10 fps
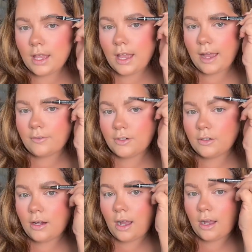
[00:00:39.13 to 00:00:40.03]

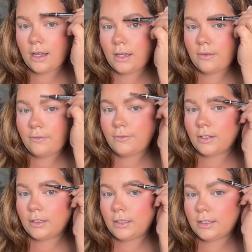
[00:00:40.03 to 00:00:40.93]
After I
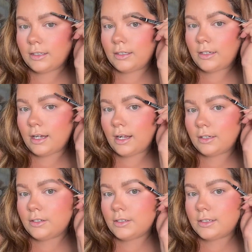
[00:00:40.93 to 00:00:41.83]
fill it in, I kind
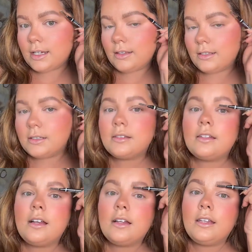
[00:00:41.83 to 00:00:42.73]
of just take this
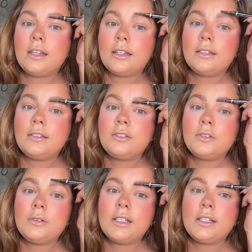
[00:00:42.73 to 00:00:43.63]
again
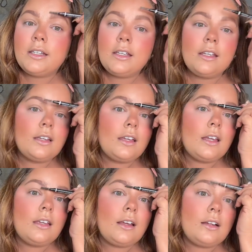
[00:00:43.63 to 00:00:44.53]
to it
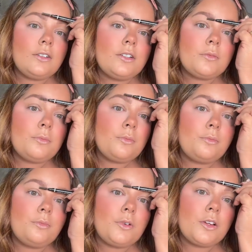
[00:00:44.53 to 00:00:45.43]
and kind of just
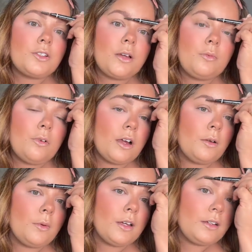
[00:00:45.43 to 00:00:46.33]
brush up where I
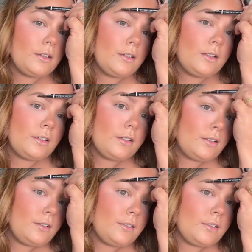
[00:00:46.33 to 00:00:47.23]
went,
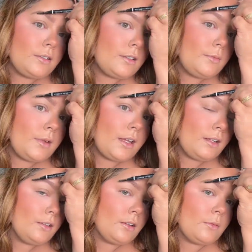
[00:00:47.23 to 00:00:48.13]
just to make
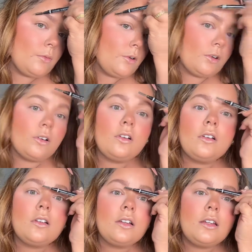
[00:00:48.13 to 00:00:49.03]
it look more
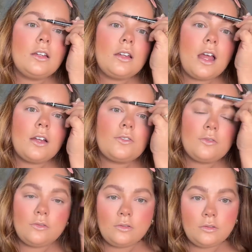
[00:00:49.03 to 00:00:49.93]

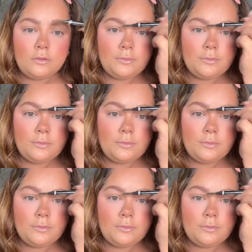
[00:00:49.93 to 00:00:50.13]
natural.